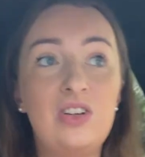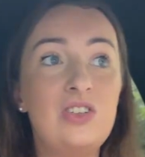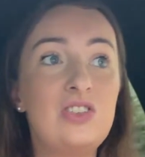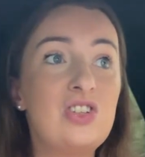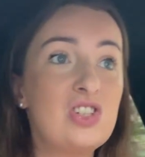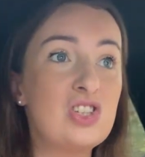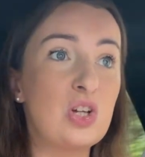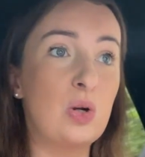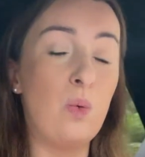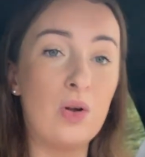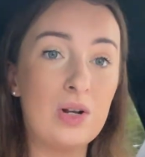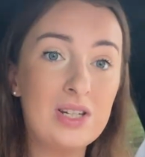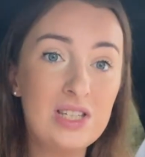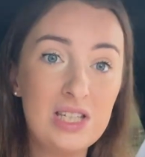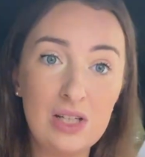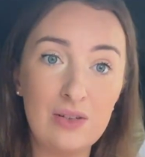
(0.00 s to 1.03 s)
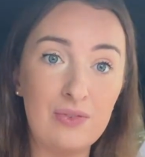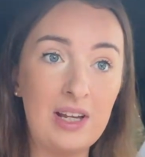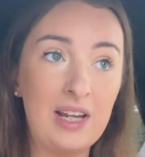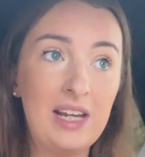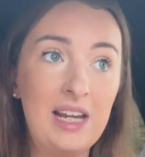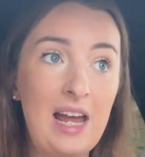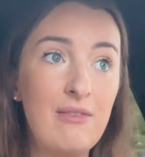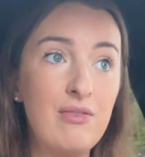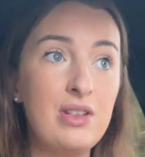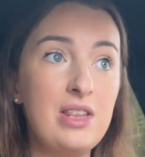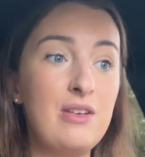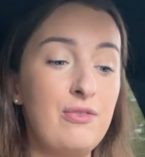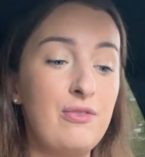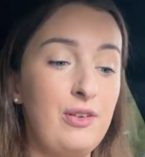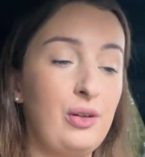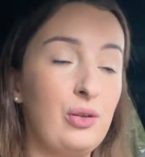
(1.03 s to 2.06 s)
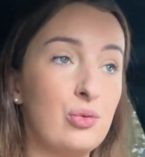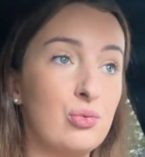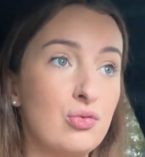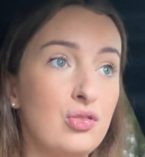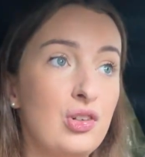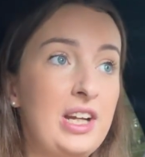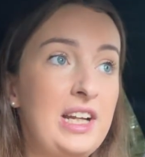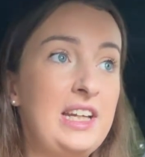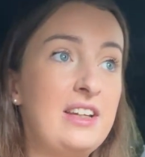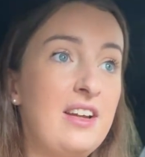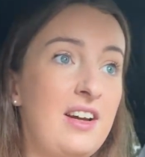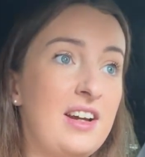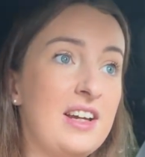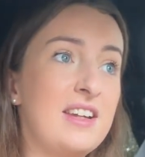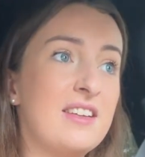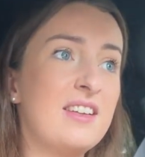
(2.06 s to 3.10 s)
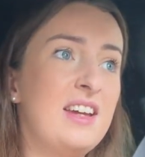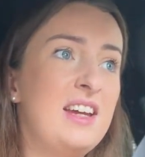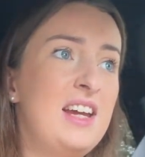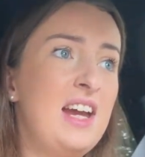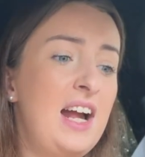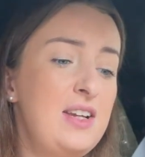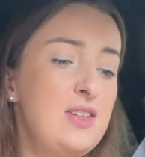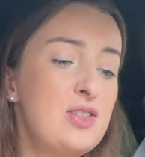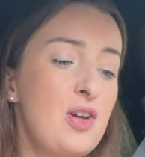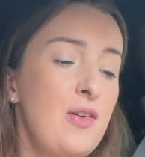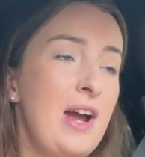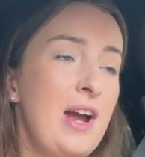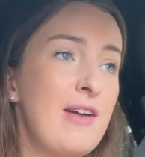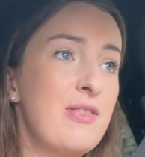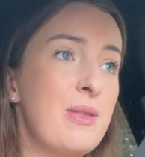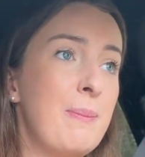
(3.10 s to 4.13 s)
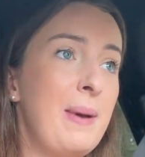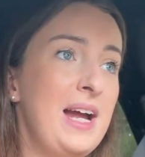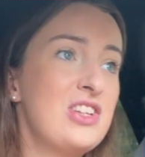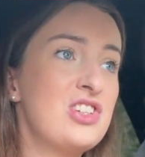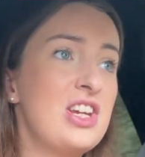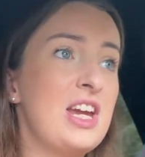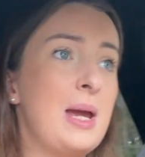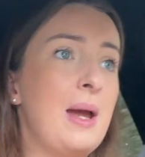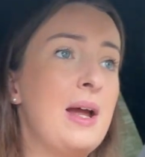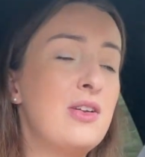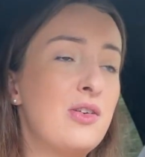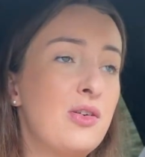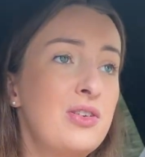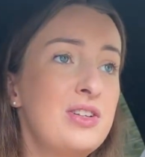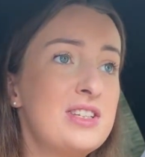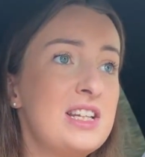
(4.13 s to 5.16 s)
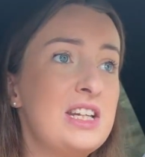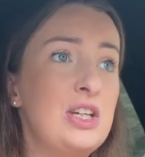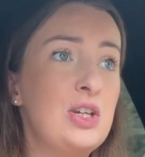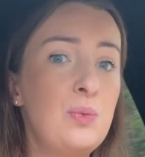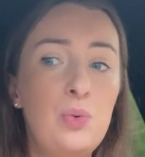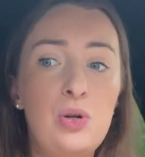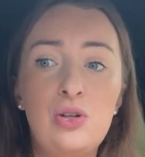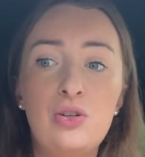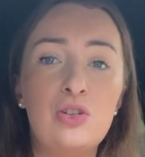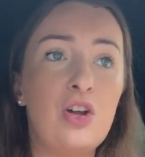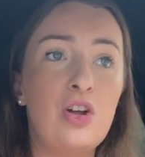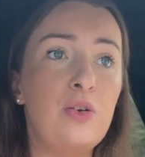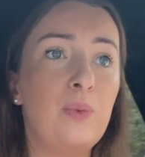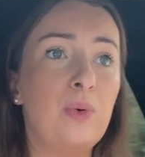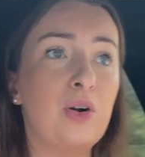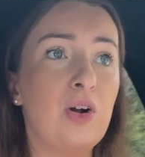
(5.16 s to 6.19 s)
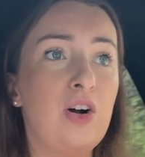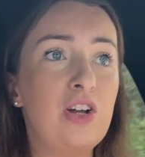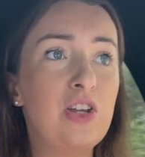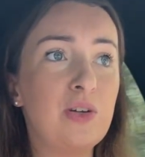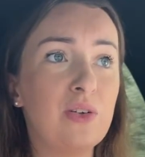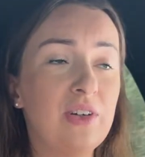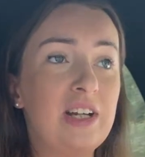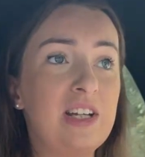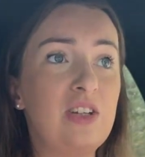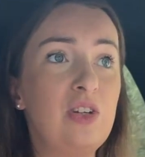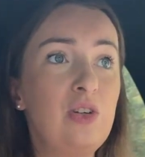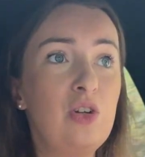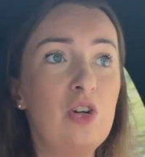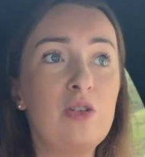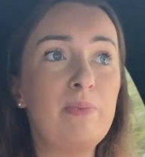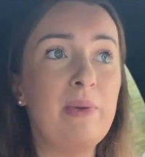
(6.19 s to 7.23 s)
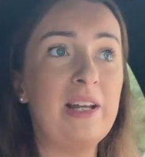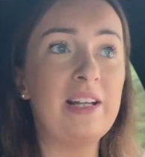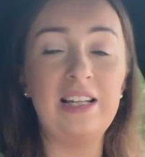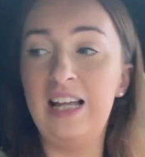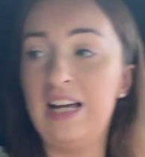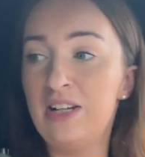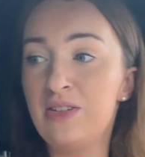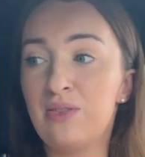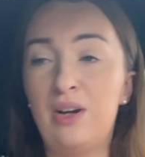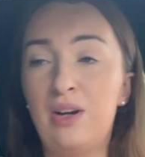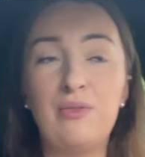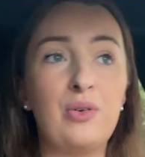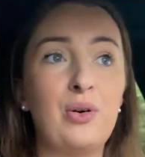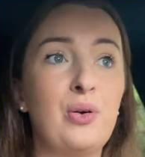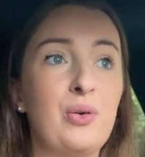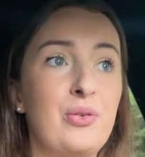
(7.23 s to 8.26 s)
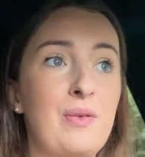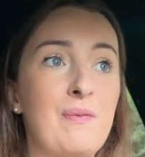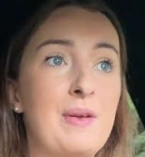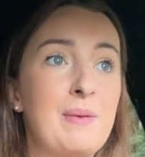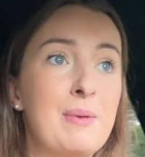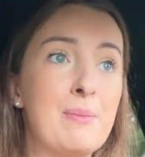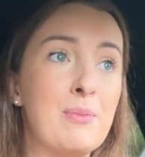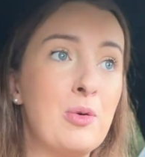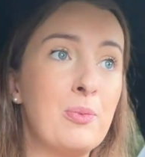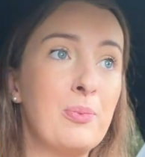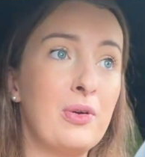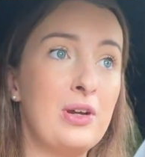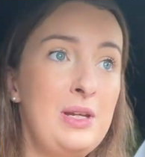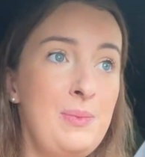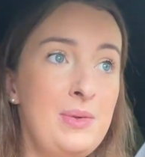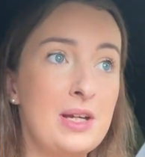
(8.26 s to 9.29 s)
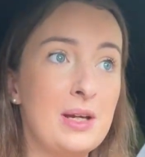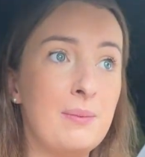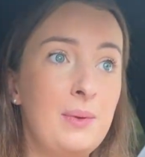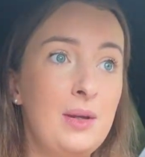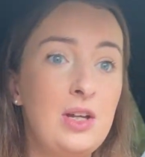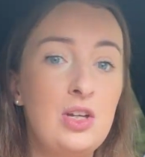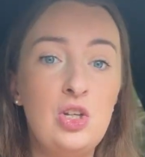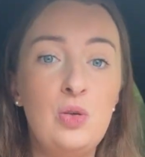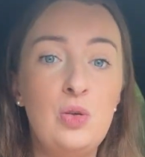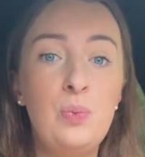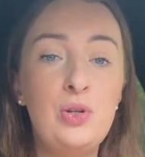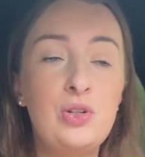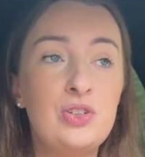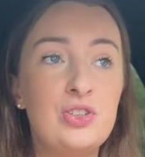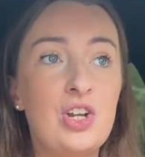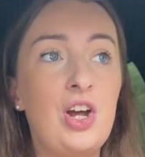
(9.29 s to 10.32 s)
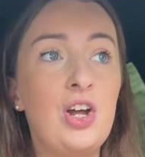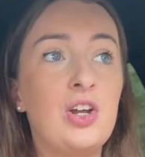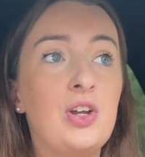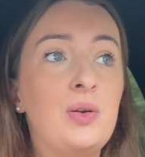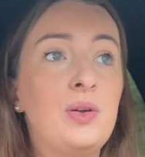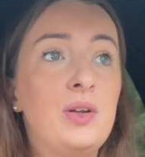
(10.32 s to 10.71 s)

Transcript: just the quality of it. Everything feels really nice, and you don't have the badge here, and honestly you wouldn't know what car you're in. You could be in a Land Rover or something a bit more premium. You wouldn't know.